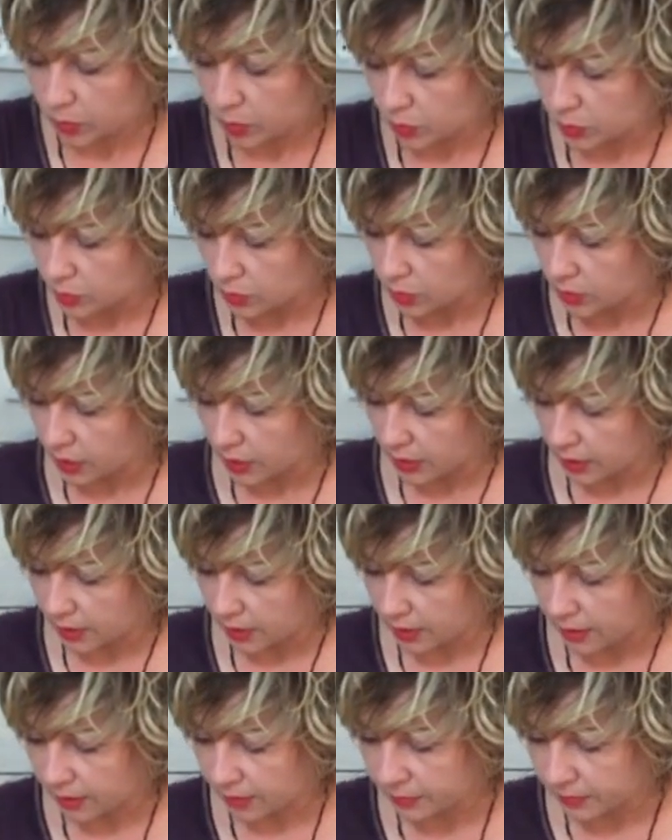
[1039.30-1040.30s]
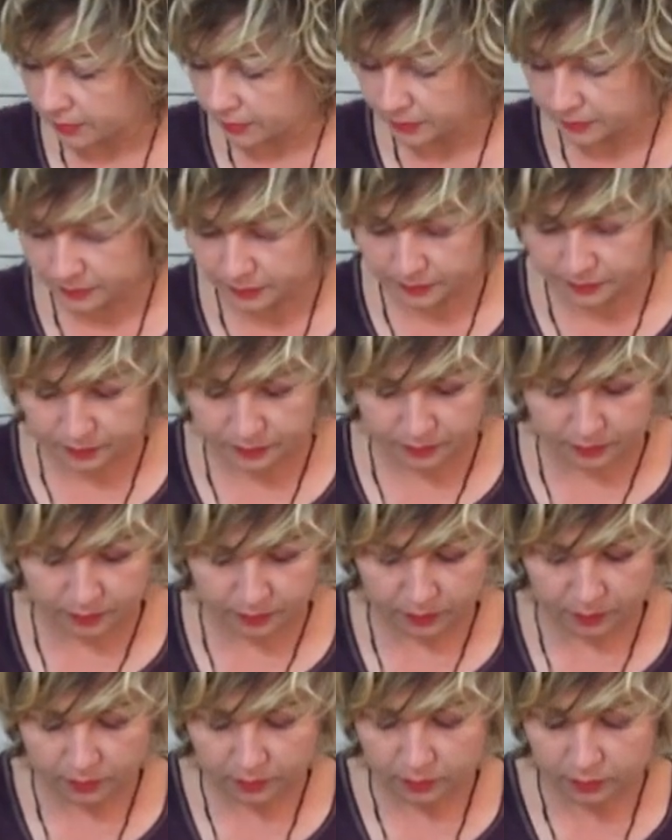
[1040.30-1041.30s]
put it here,
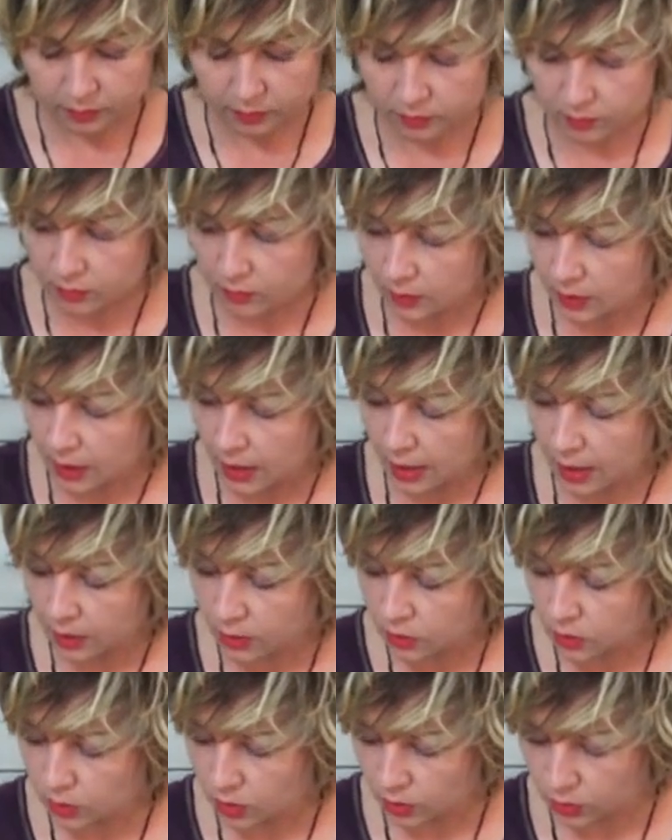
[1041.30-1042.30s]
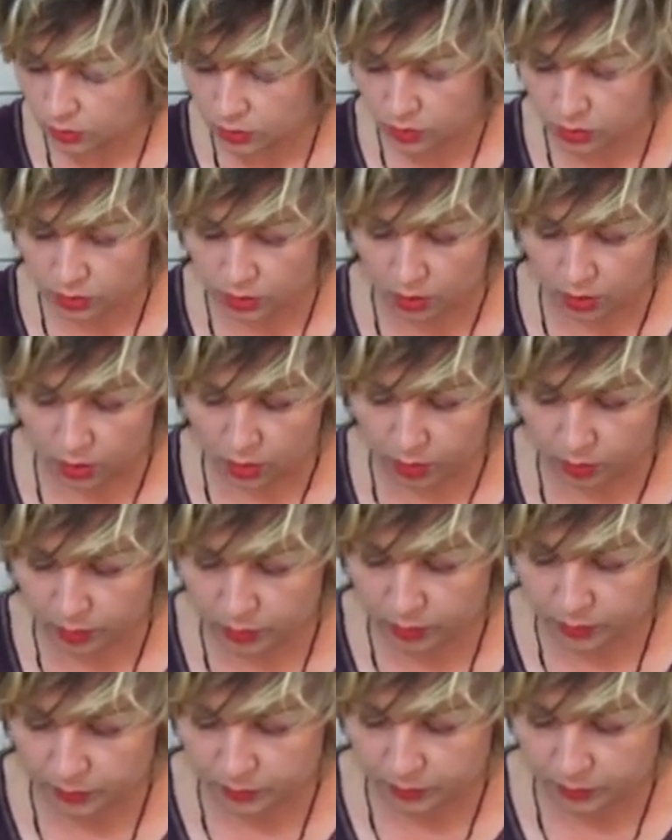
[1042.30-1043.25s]
and on top